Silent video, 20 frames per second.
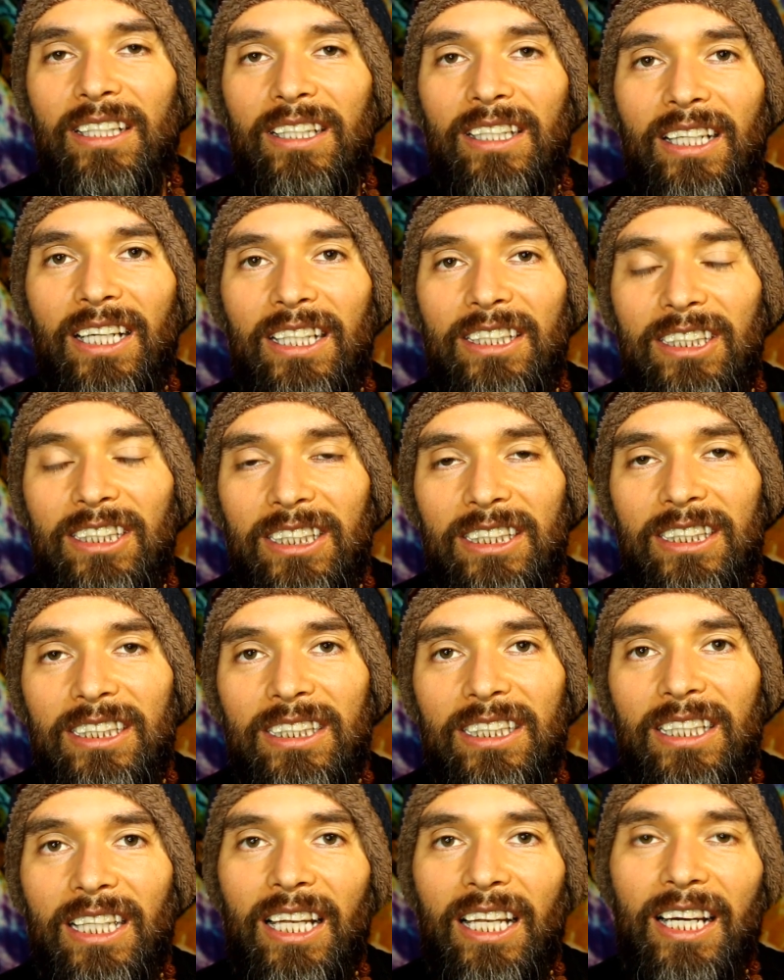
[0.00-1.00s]
Not
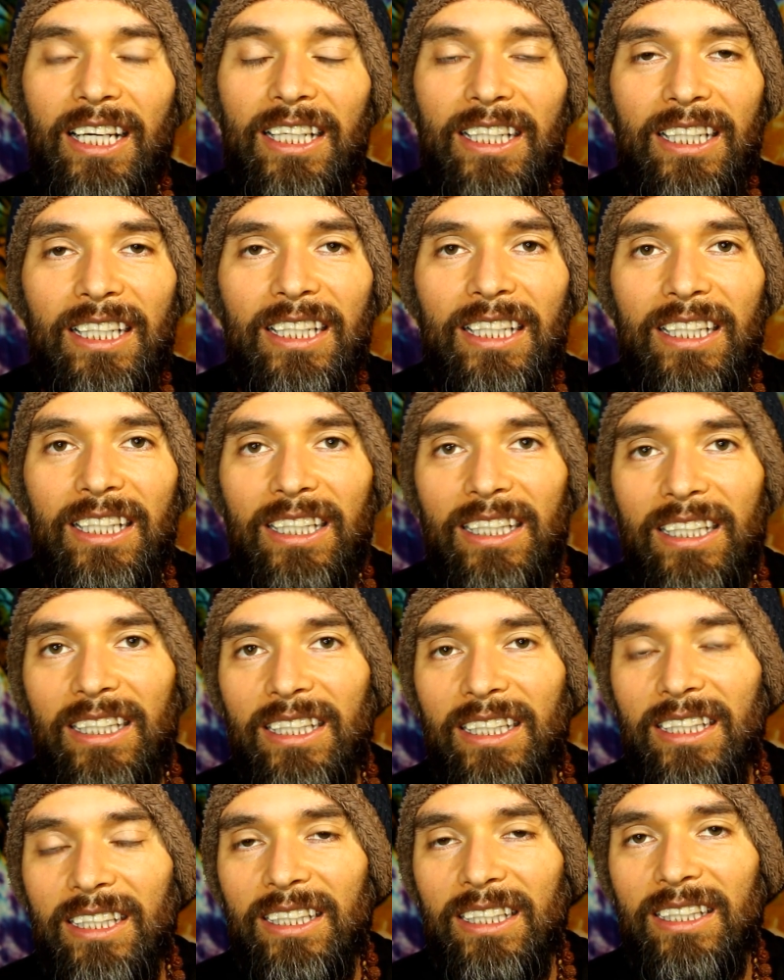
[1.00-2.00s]
just like,
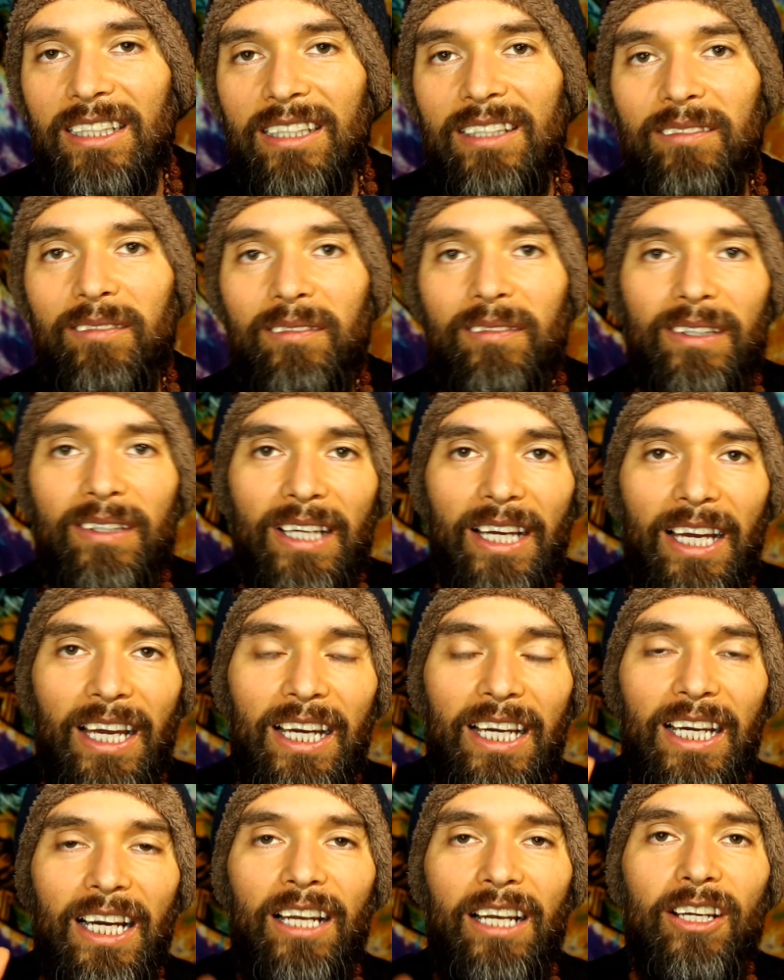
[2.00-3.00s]

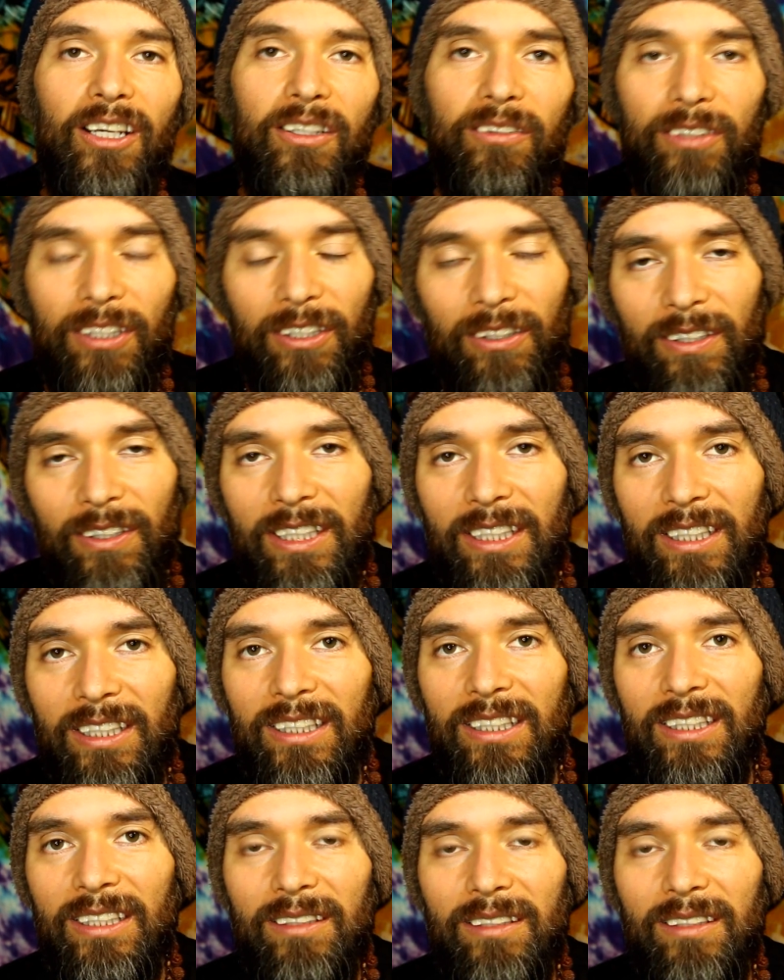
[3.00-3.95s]
hey, I love you, and